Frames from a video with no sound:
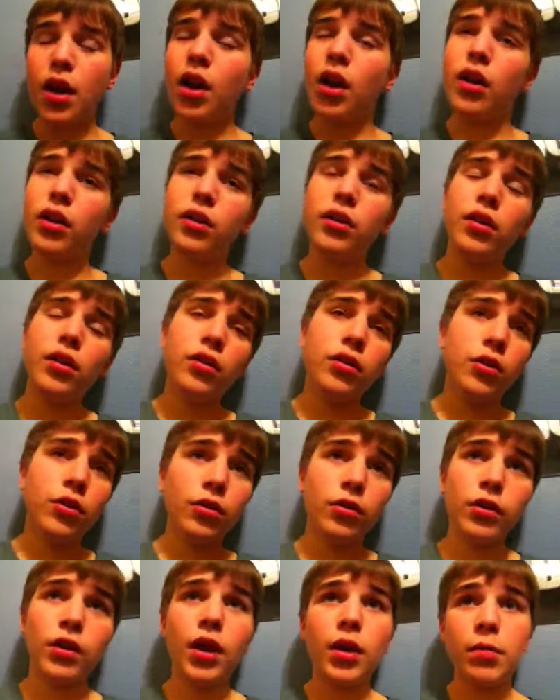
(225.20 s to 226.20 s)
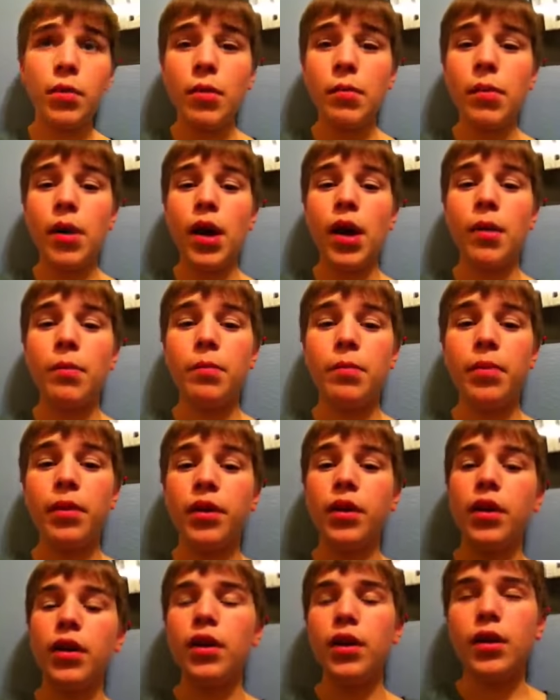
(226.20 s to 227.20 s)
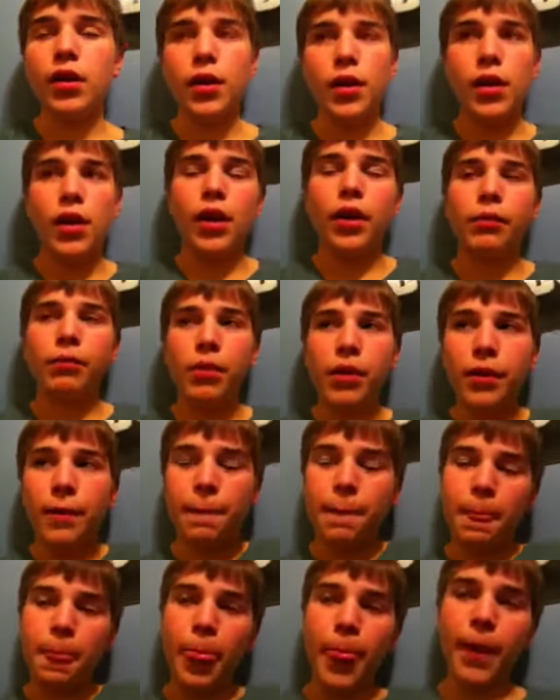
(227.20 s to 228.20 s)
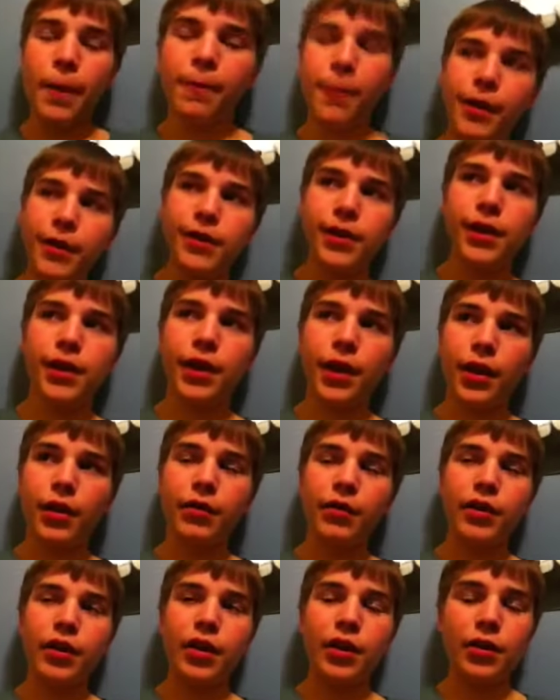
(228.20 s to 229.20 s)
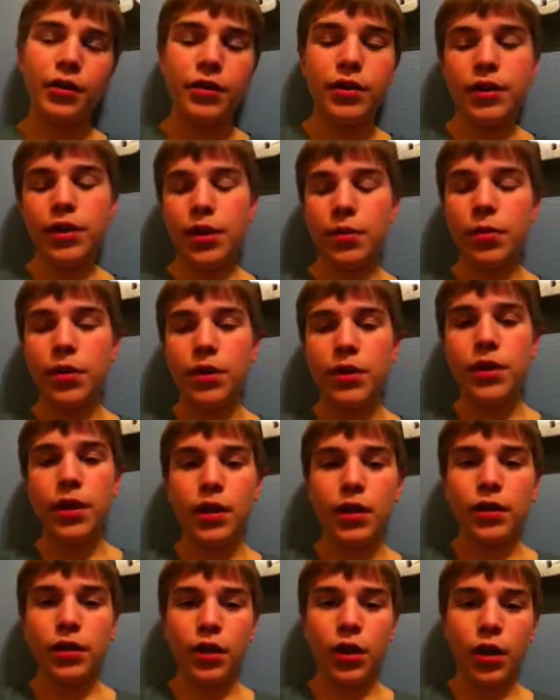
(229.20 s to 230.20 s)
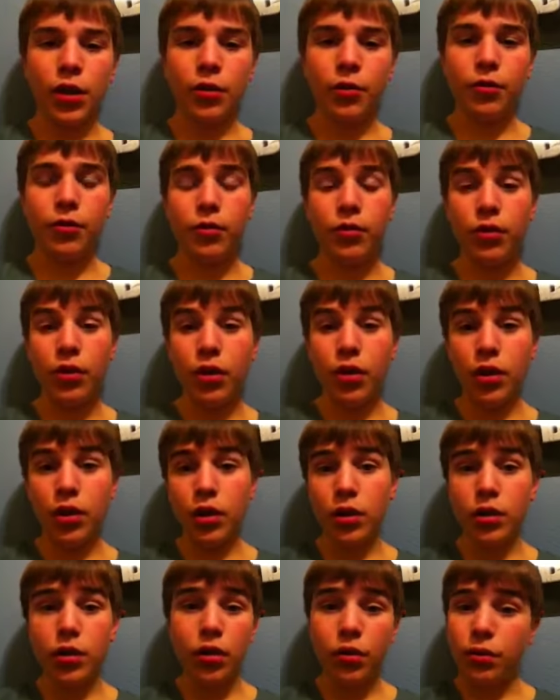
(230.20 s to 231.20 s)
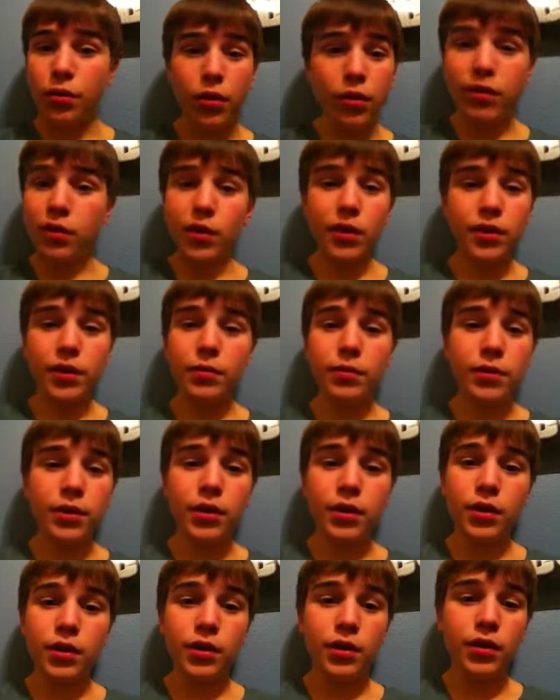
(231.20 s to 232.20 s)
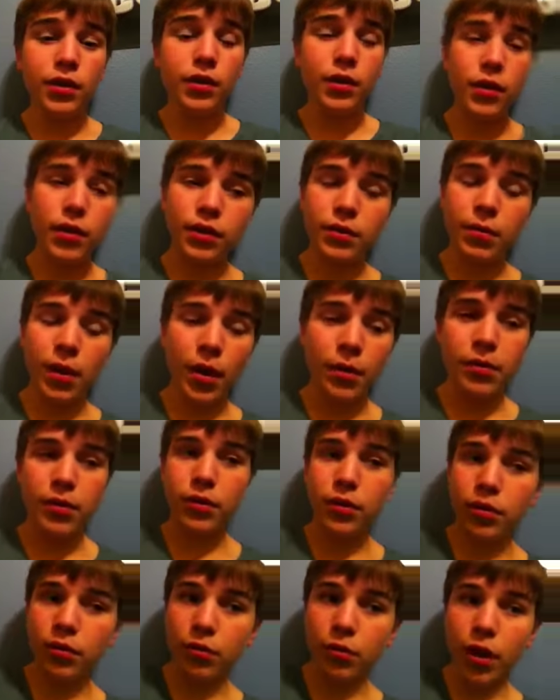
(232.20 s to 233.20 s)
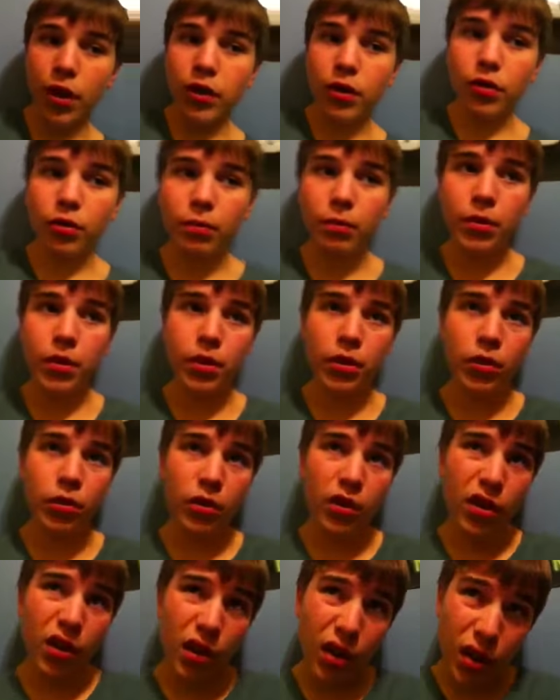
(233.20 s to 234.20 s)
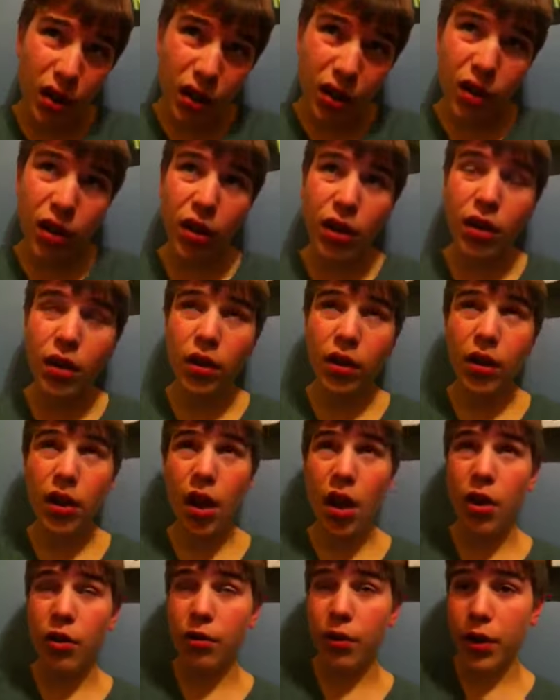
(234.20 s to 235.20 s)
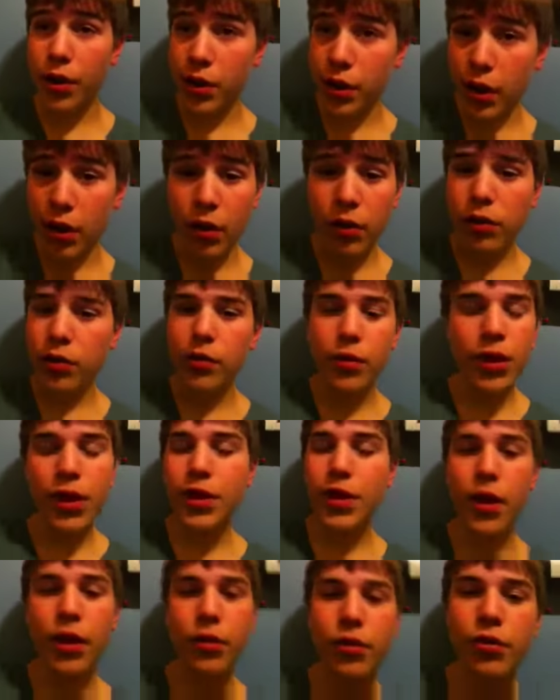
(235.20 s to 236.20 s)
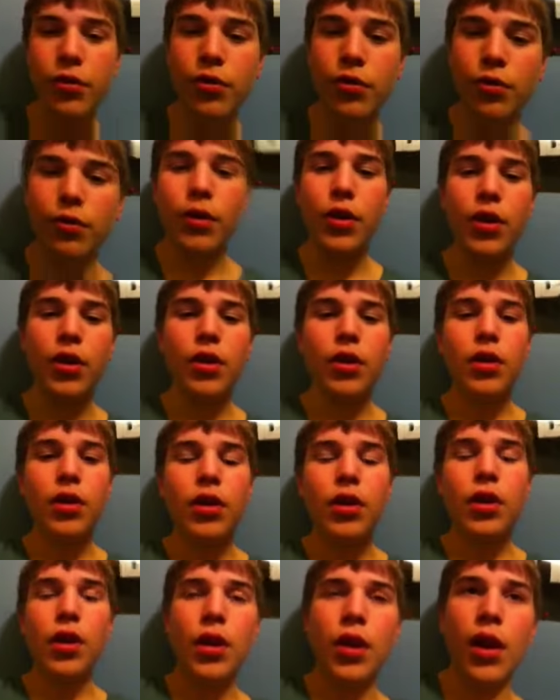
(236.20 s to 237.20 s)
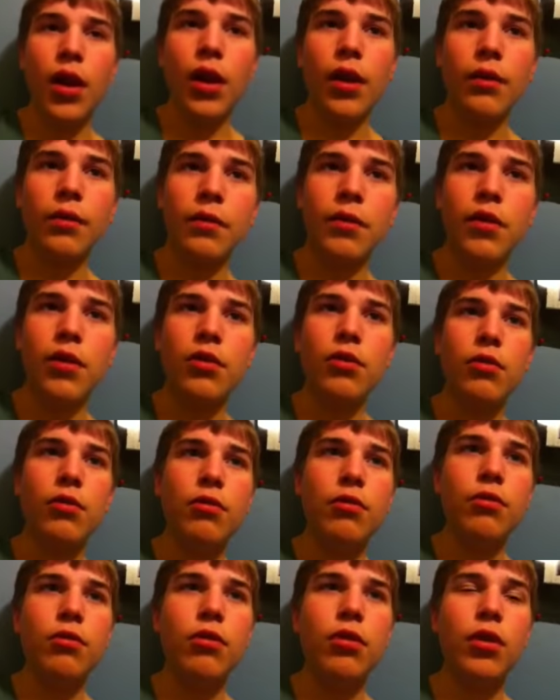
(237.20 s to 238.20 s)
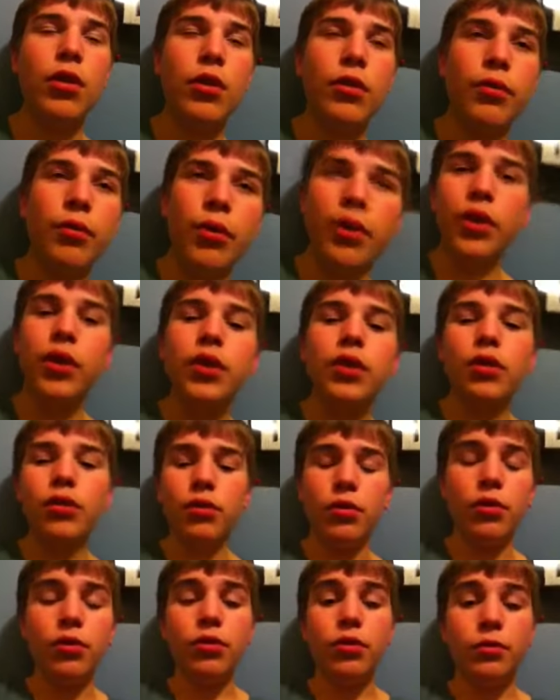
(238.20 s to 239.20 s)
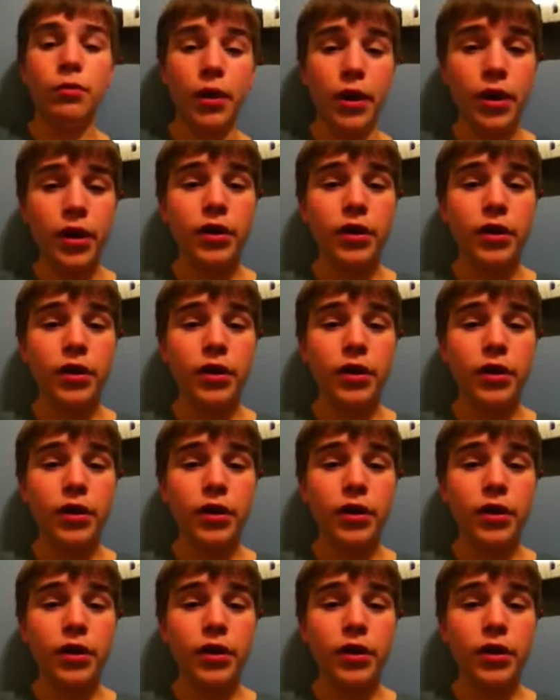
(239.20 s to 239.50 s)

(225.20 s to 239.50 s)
on a certain type of map. But I've been watching a lot of videos and they've been saying, you know, don't use SMGs, these maps are too wide open, you can't get long range kills. That's not true. If you really do use the right